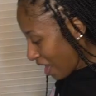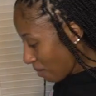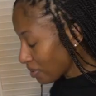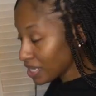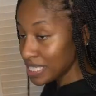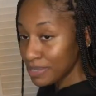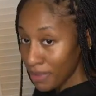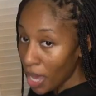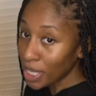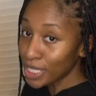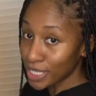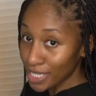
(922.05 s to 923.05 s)
I'm gonna smell
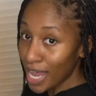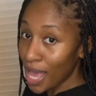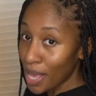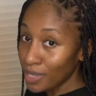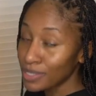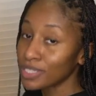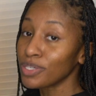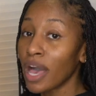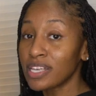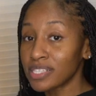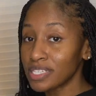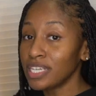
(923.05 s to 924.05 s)
these clothes.
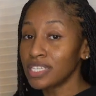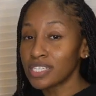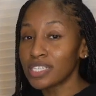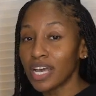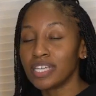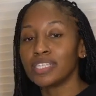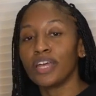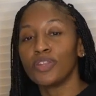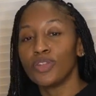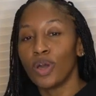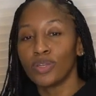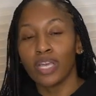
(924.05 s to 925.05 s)
Y'all seen the suds. I
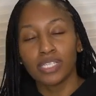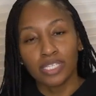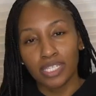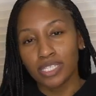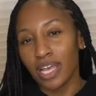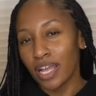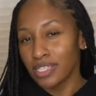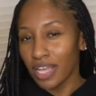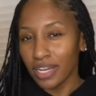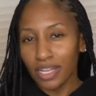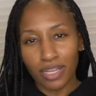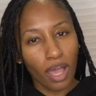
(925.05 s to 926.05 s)
know y'all seen the suds. They
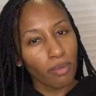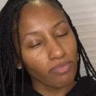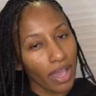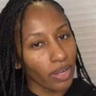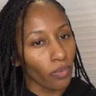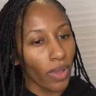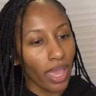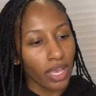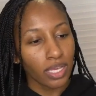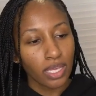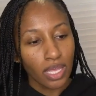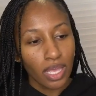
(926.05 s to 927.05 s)
didn't come right
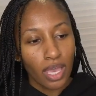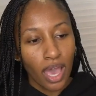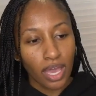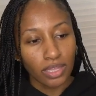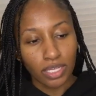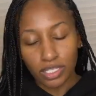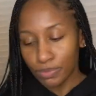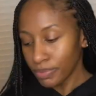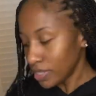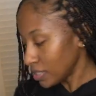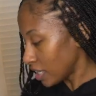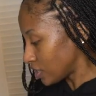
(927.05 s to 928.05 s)
away. I think it's
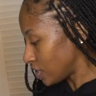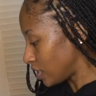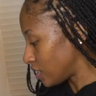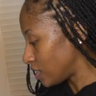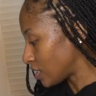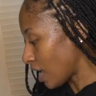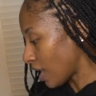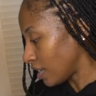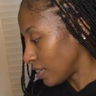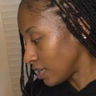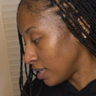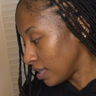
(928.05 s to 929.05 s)
because I should have just
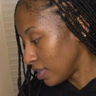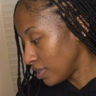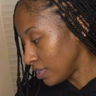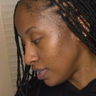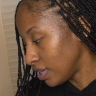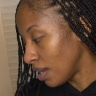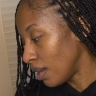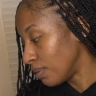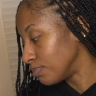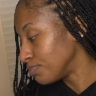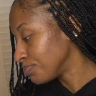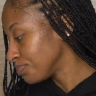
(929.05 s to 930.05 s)
added it in
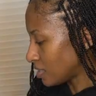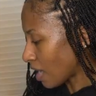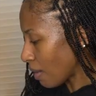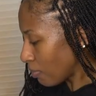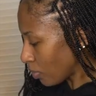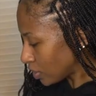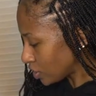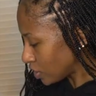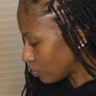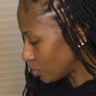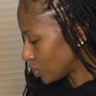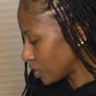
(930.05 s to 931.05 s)
the top
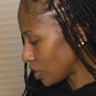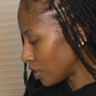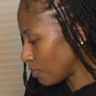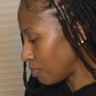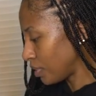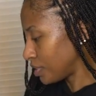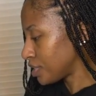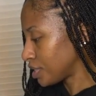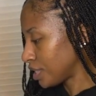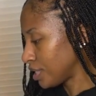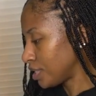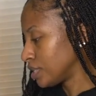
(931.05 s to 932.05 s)
portion, which is gonna push
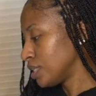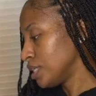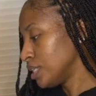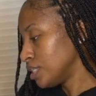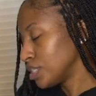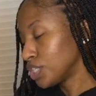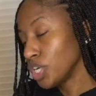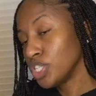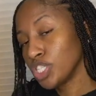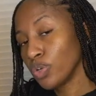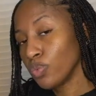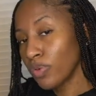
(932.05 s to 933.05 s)
the
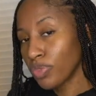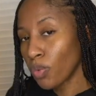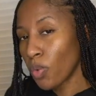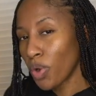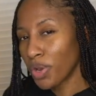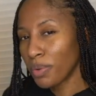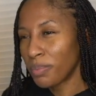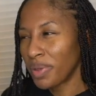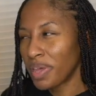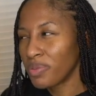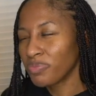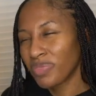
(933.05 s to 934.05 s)
detergent with the water.
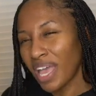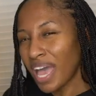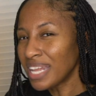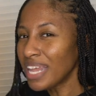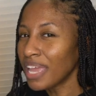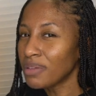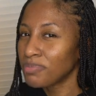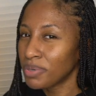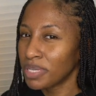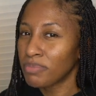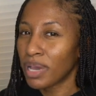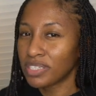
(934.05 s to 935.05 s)
But I like
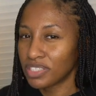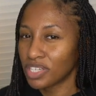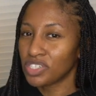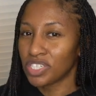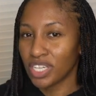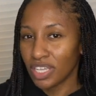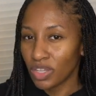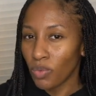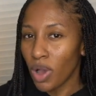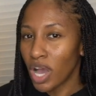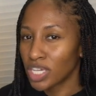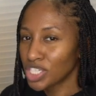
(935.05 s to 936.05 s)
putting my detergent in the
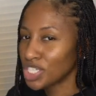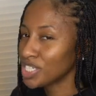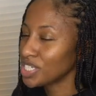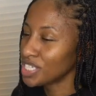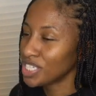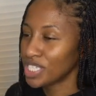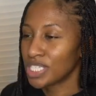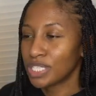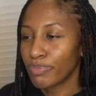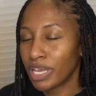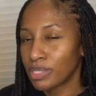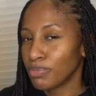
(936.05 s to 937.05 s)
wash. It
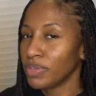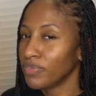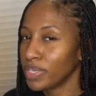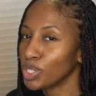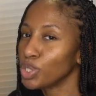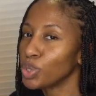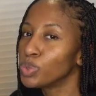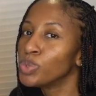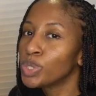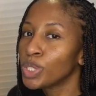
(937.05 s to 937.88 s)
just makes me feel